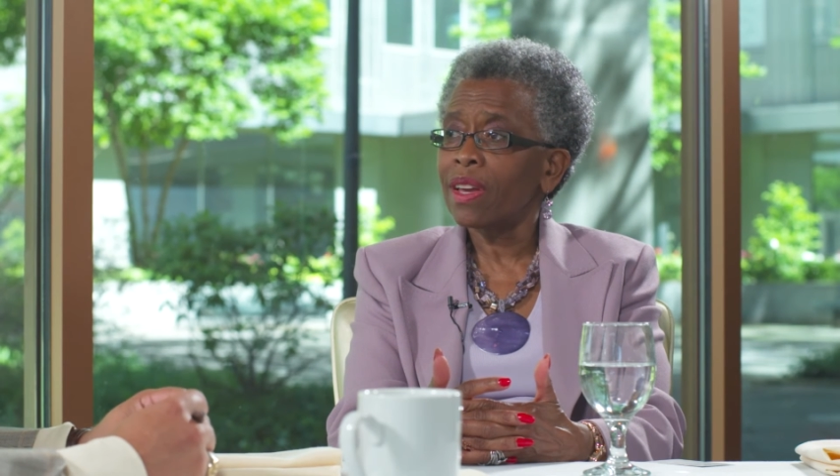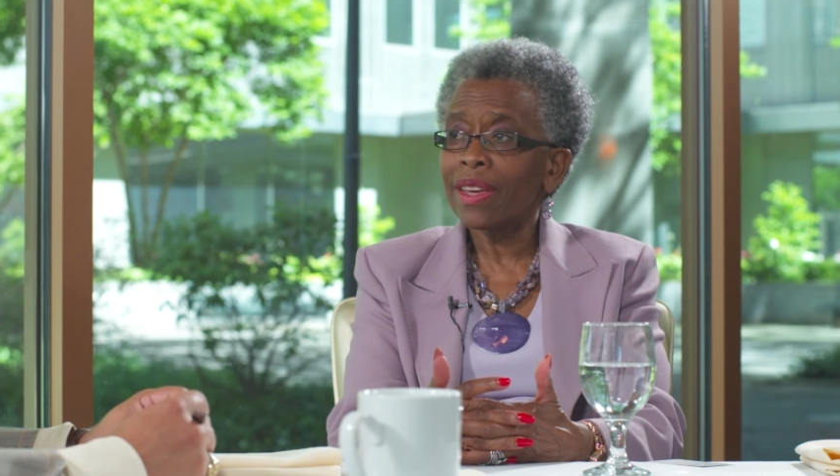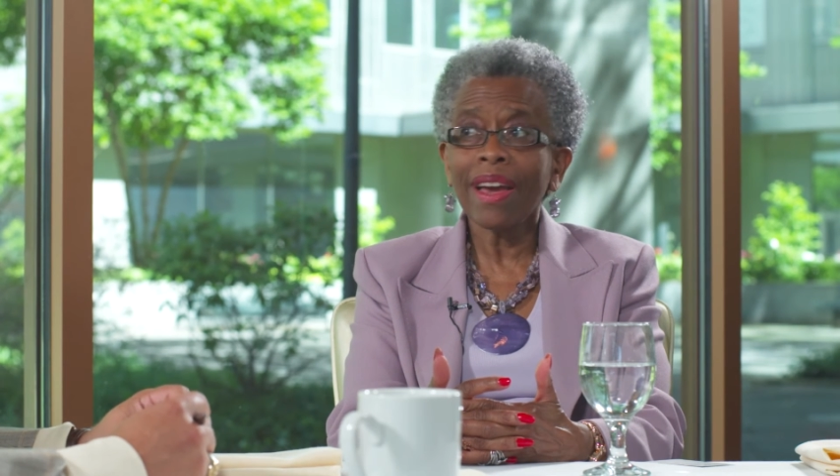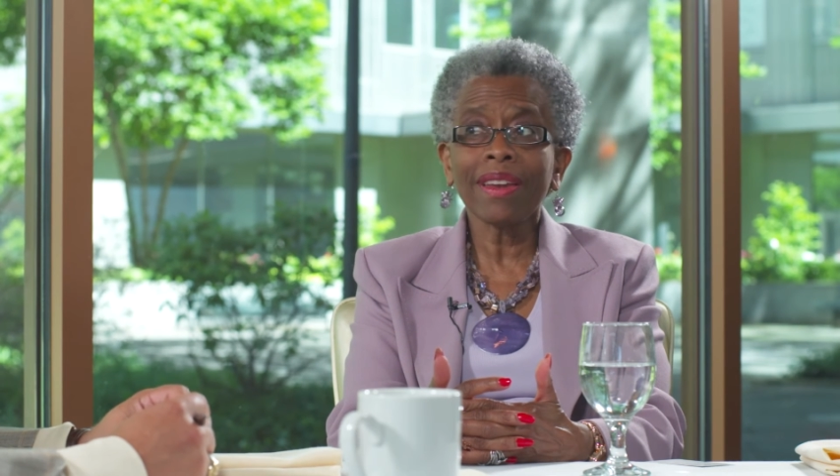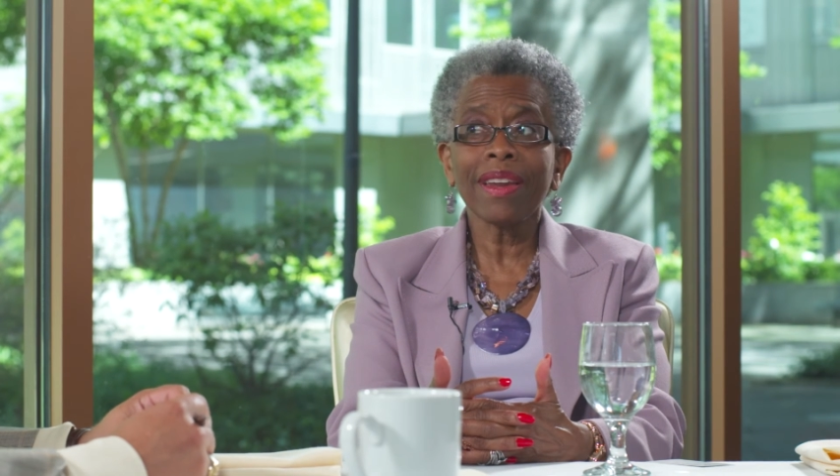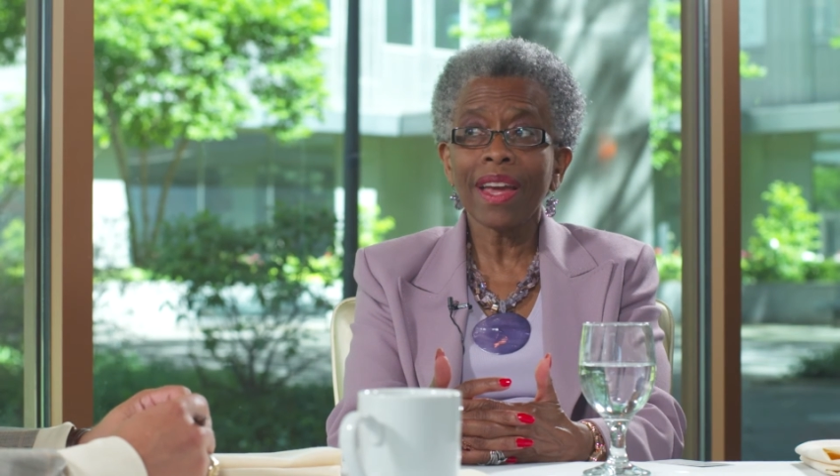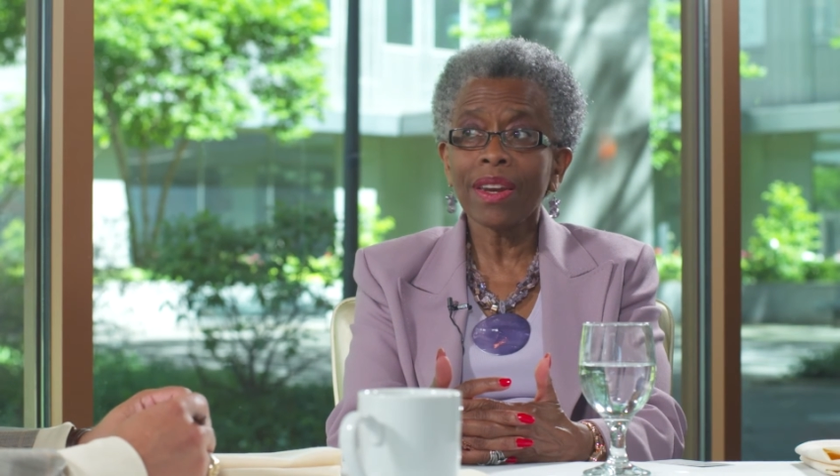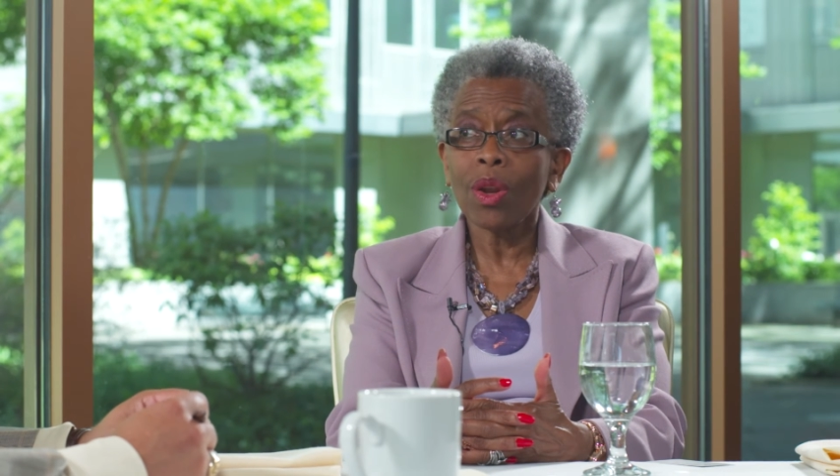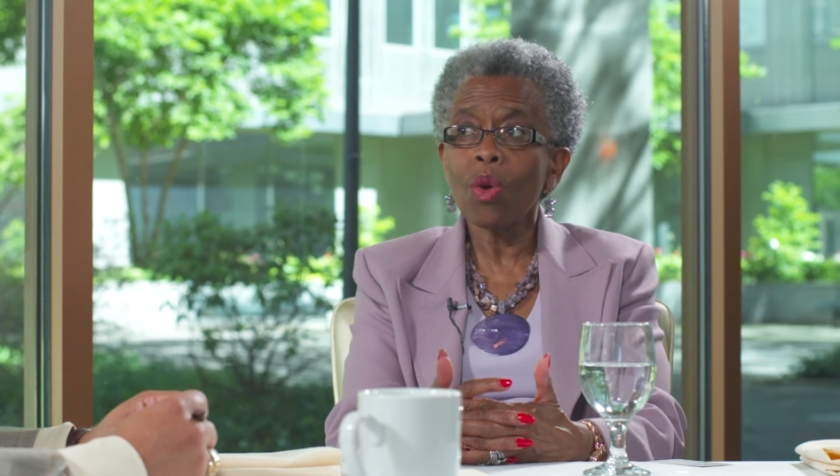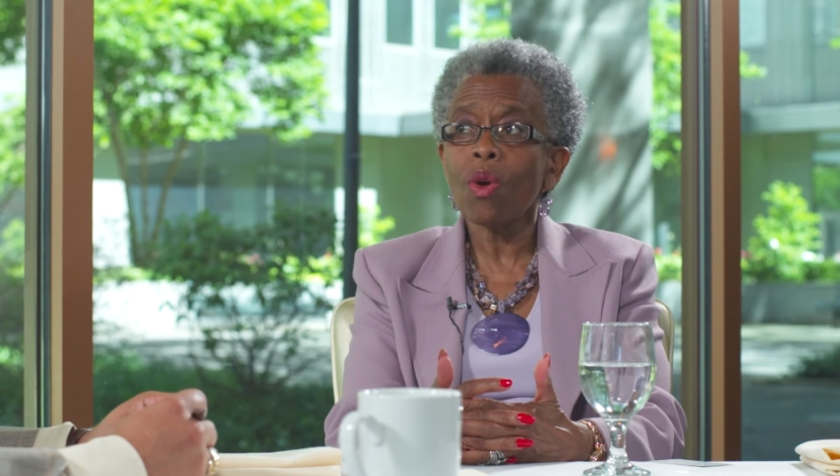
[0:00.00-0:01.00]
again,
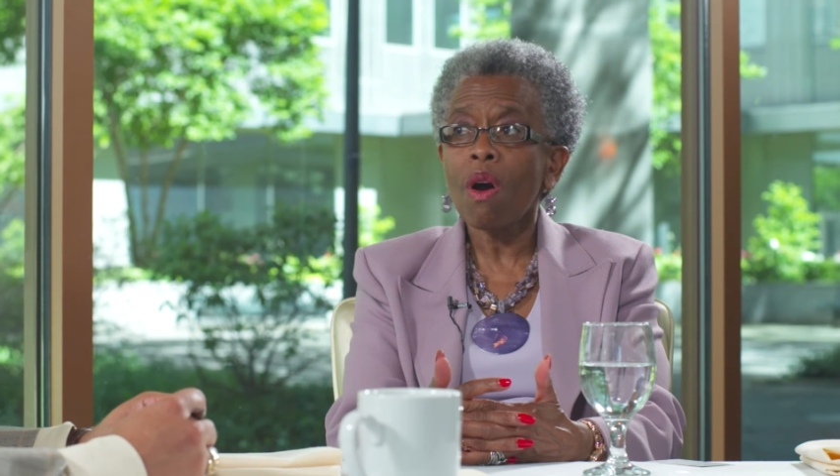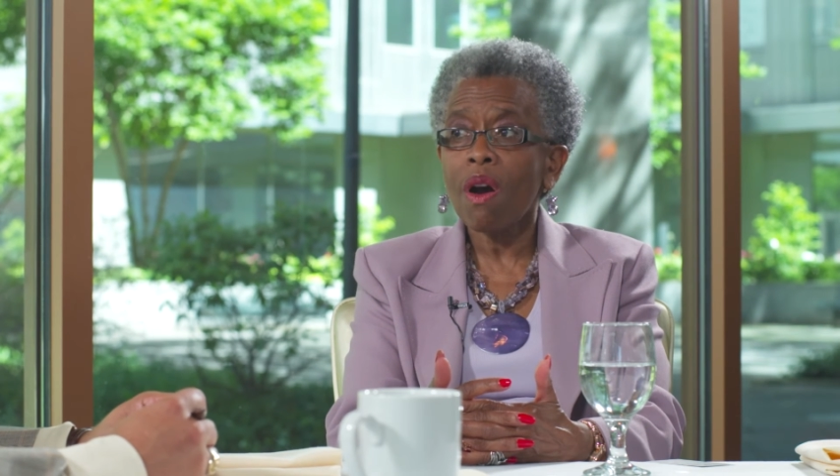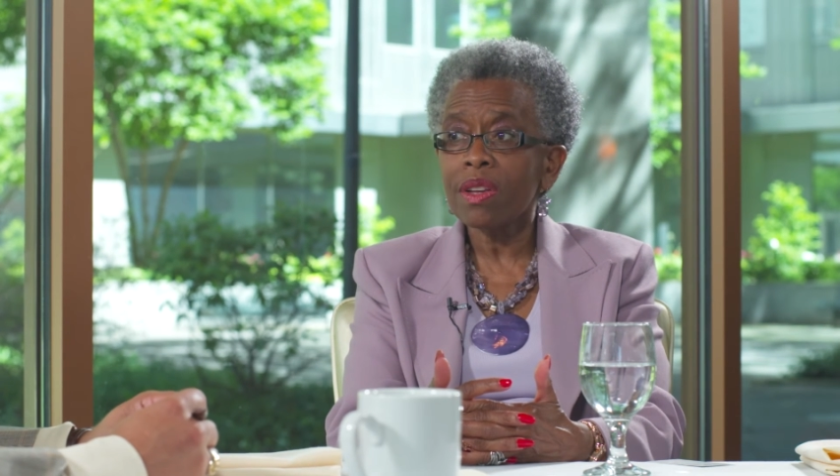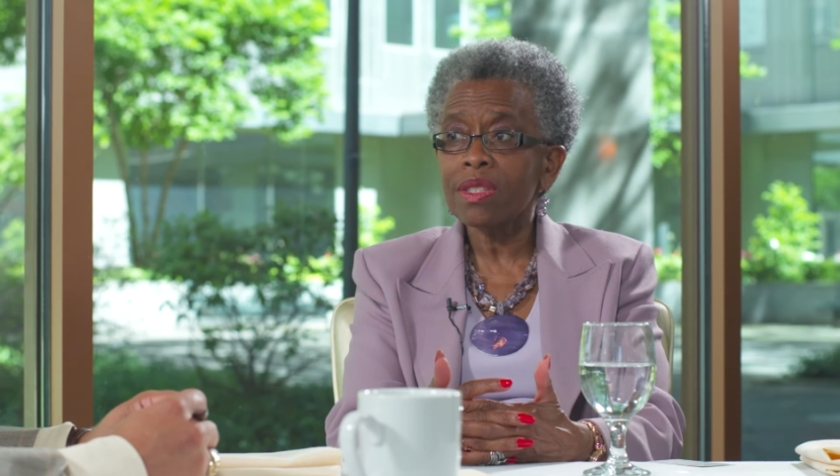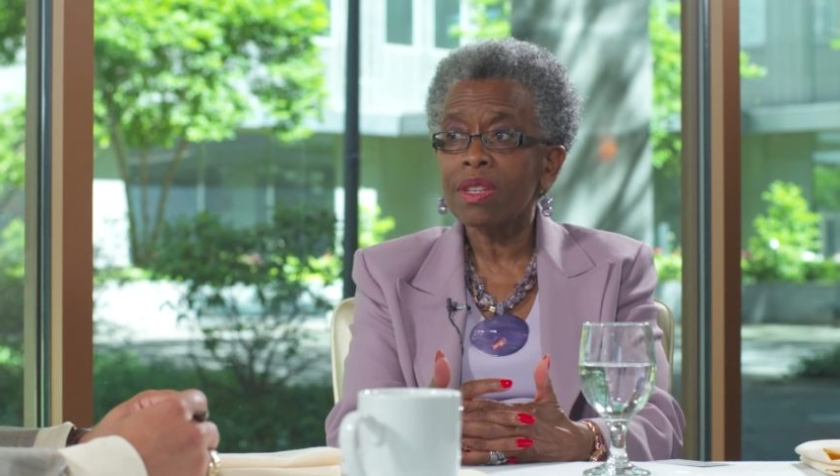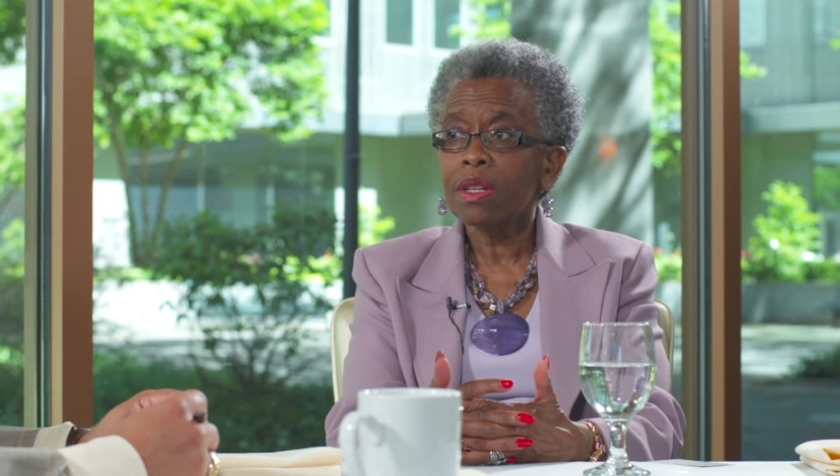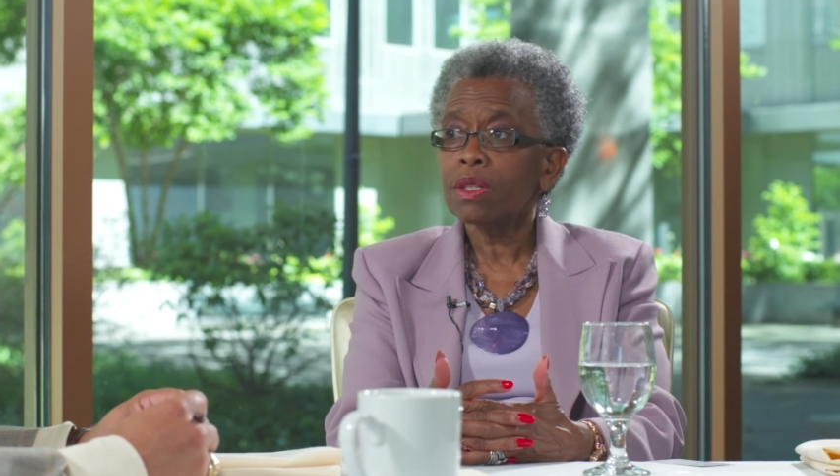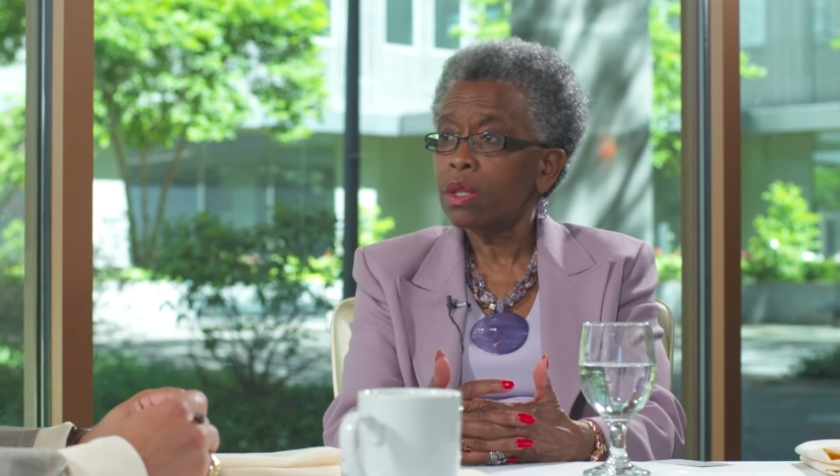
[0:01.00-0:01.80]
at no cost